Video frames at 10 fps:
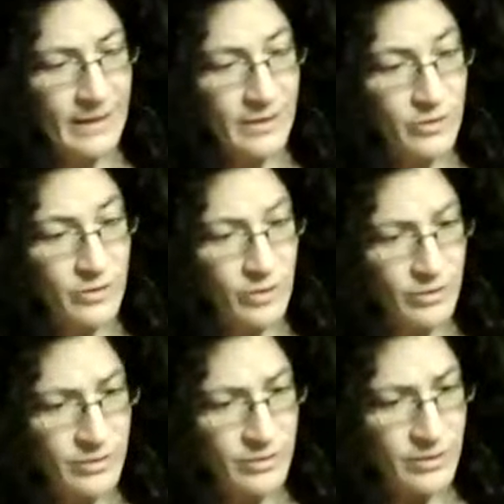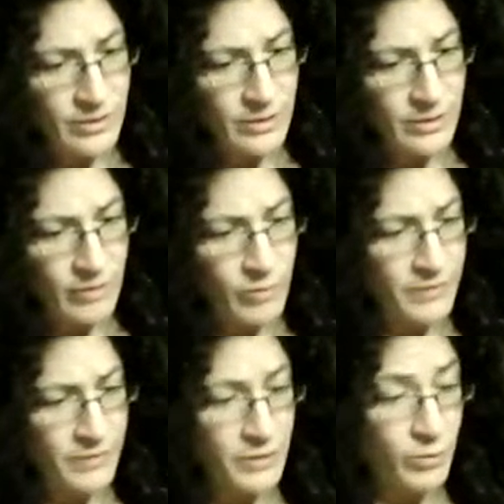Not of one
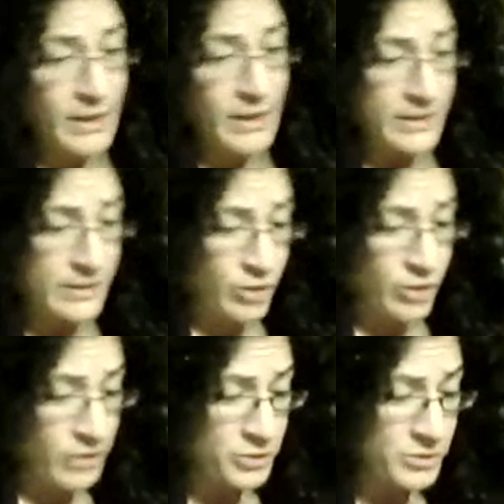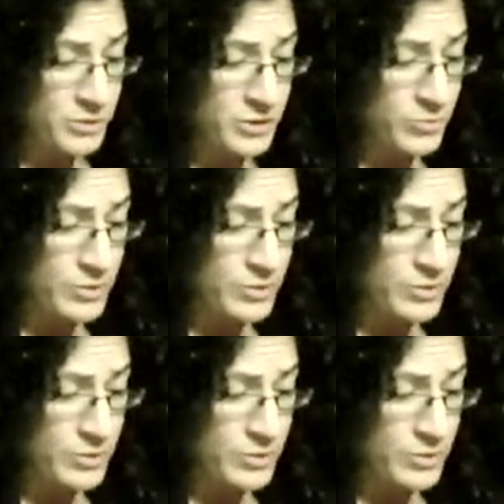of the greatest chancery suits